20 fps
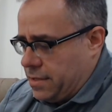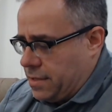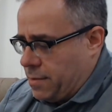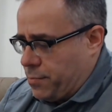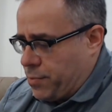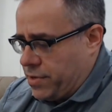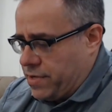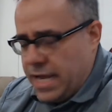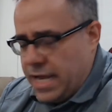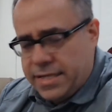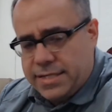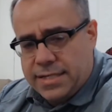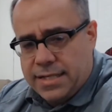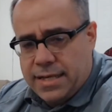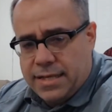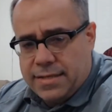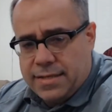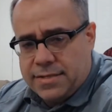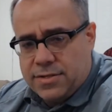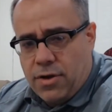protection
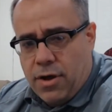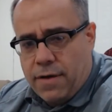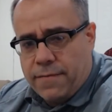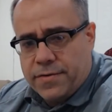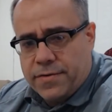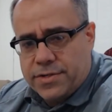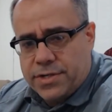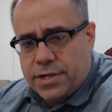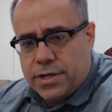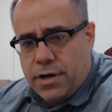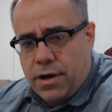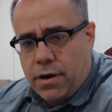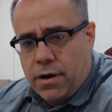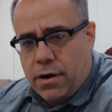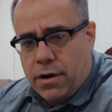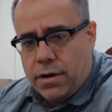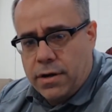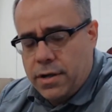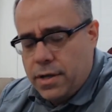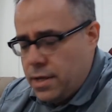that this offers a
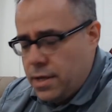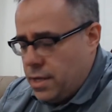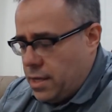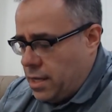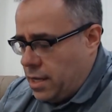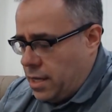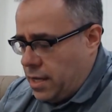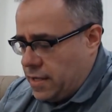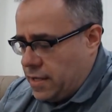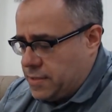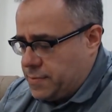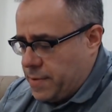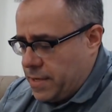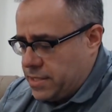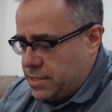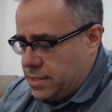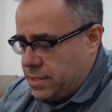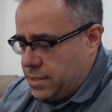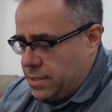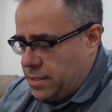card,
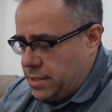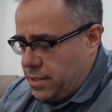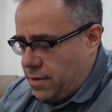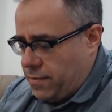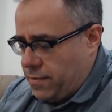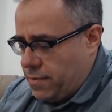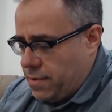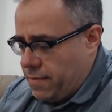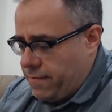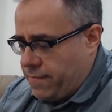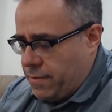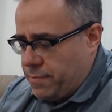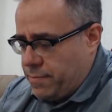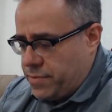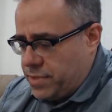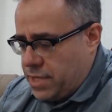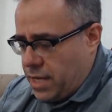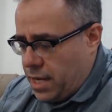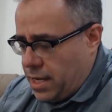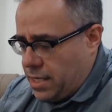especially from
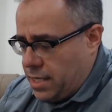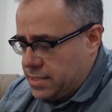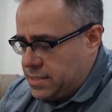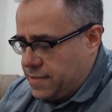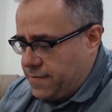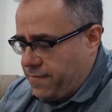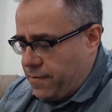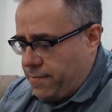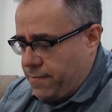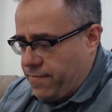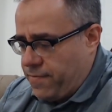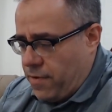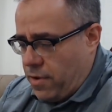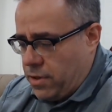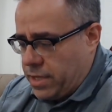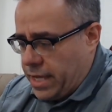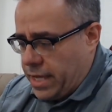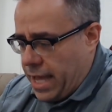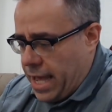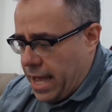dust, from
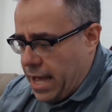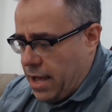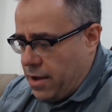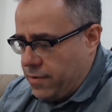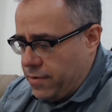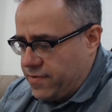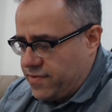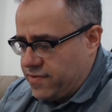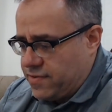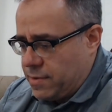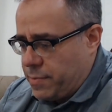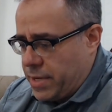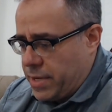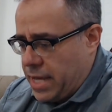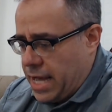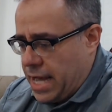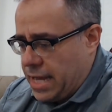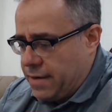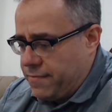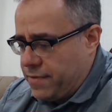falling out, slipping
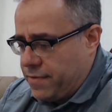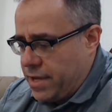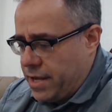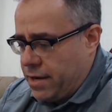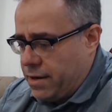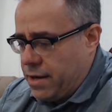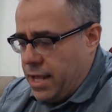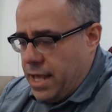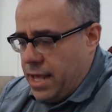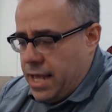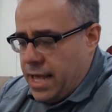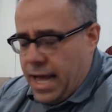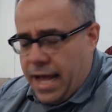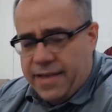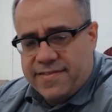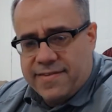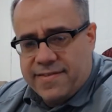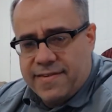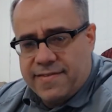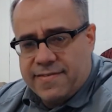out of there. I
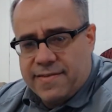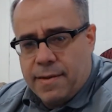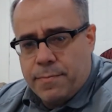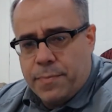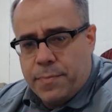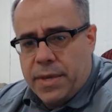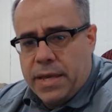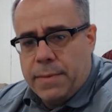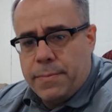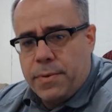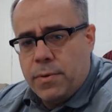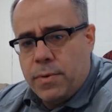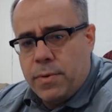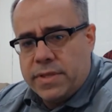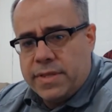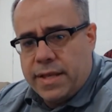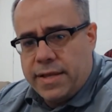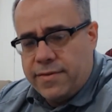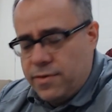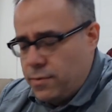see some people, what
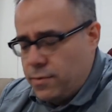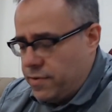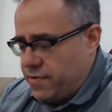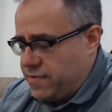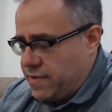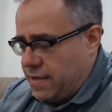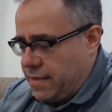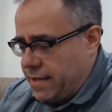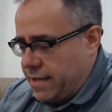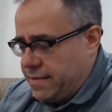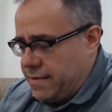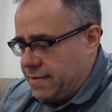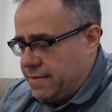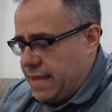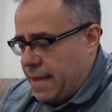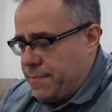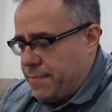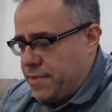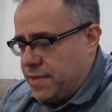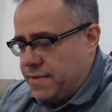they do is they like to
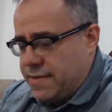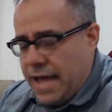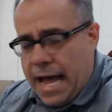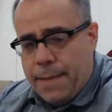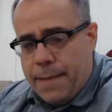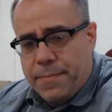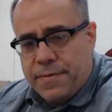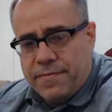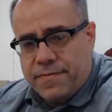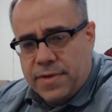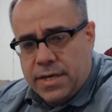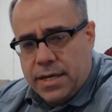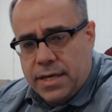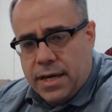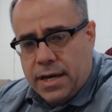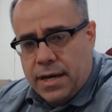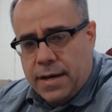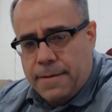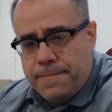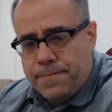tape the top of
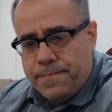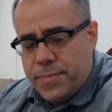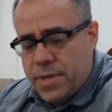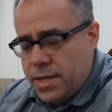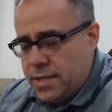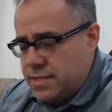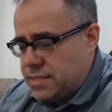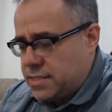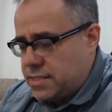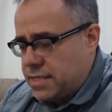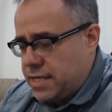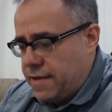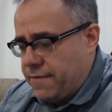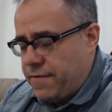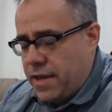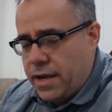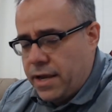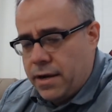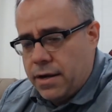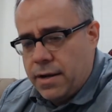the sleeve
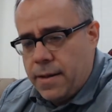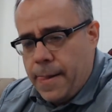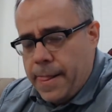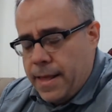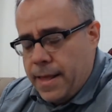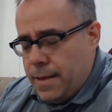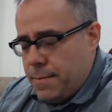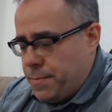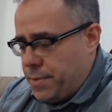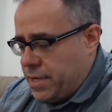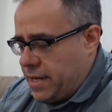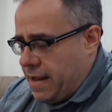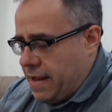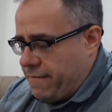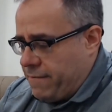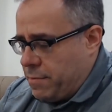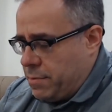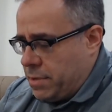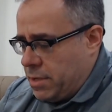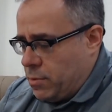here, but
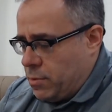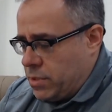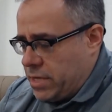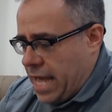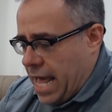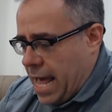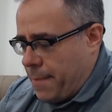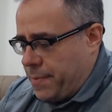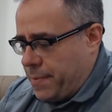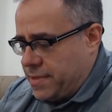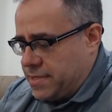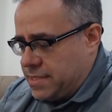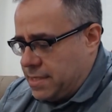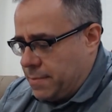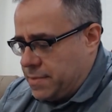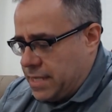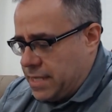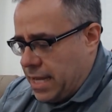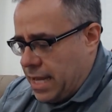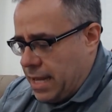inevitably what happens
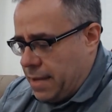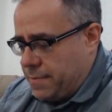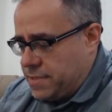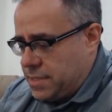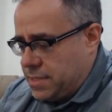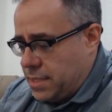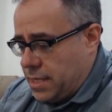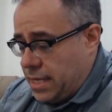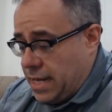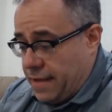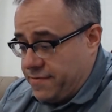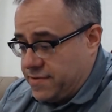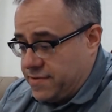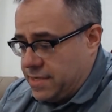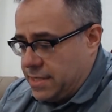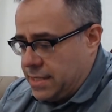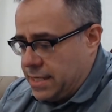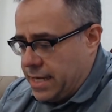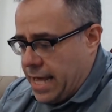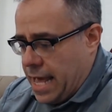sometimes, and I've
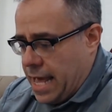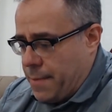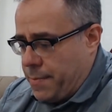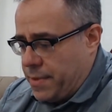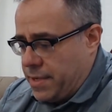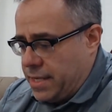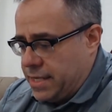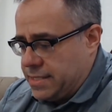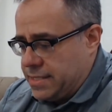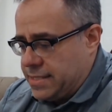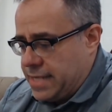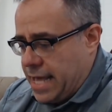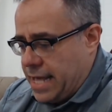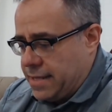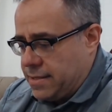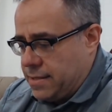seen it happen, is that